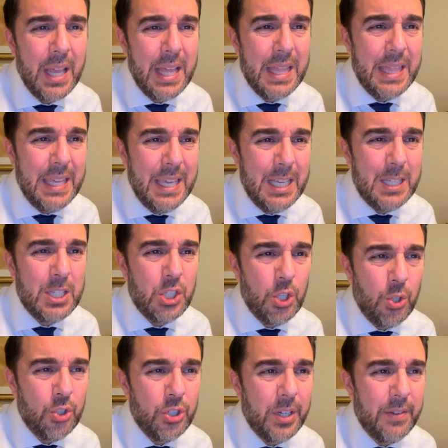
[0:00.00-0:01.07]
These
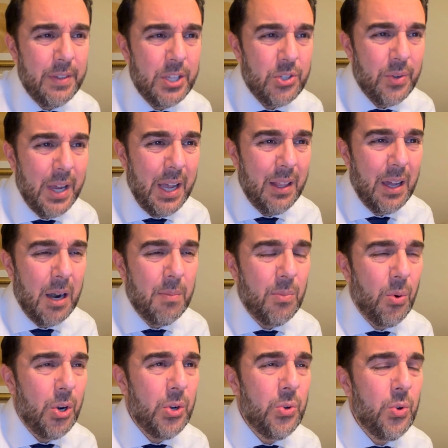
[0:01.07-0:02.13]
children of Israel are
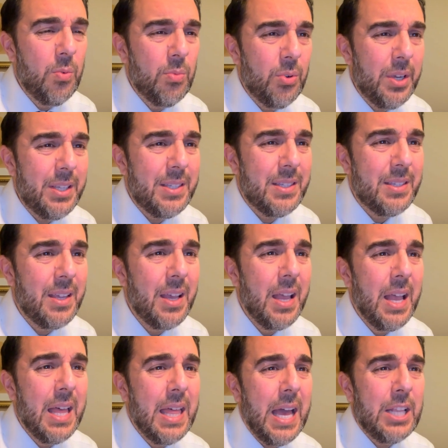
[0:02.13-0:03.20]
more numerous
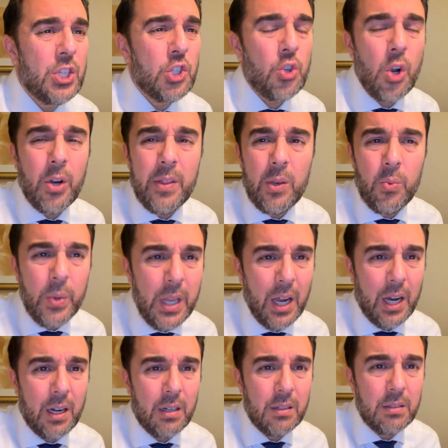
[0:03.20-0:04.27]
and stronger than we
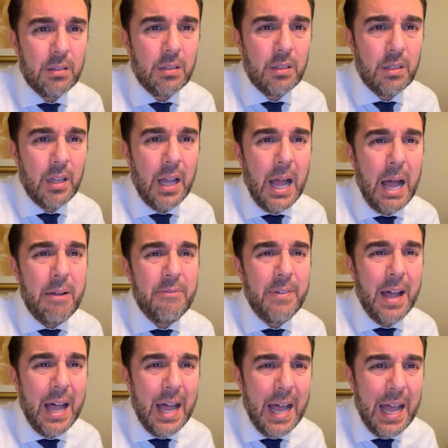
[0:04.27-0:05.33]
are.
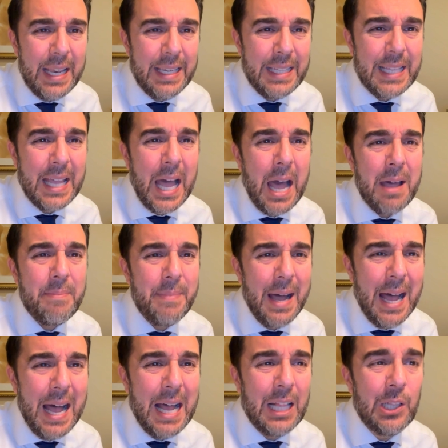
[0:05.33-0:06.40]
Hava
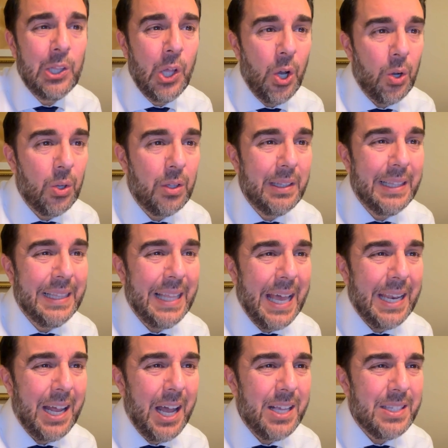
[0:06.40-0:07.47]
nitchachma lo. Let
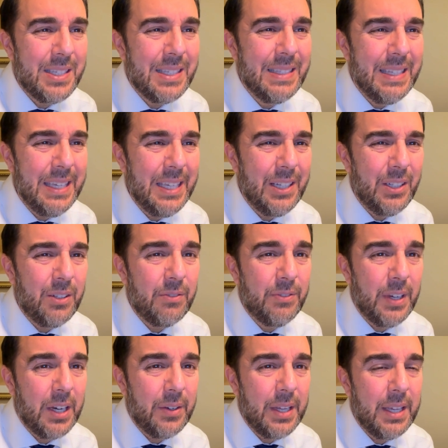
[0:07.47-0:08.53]
us deal
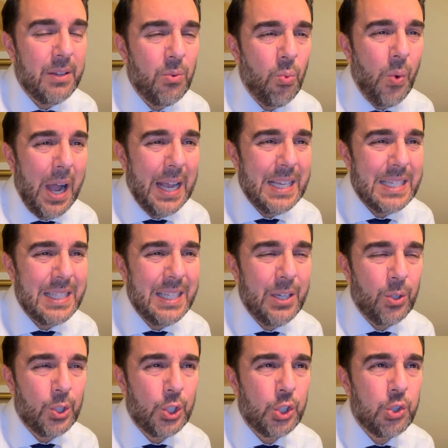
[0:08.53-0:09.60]
very wisely
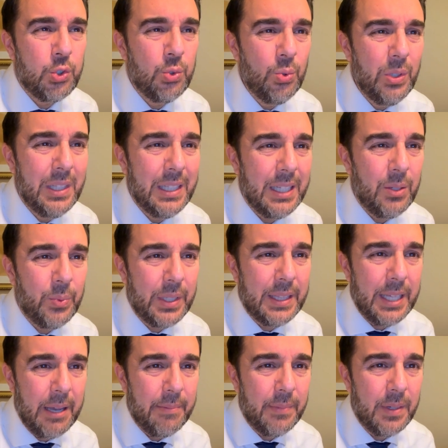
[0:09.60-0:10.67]
or shrewdly with
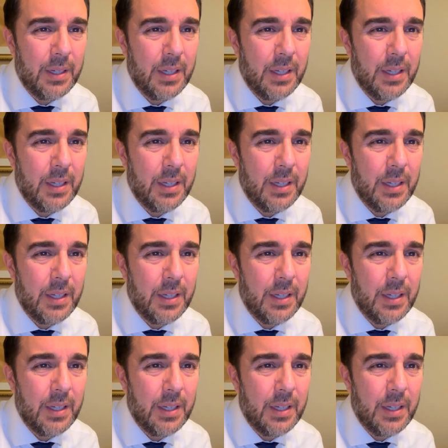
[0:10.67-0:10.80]
them.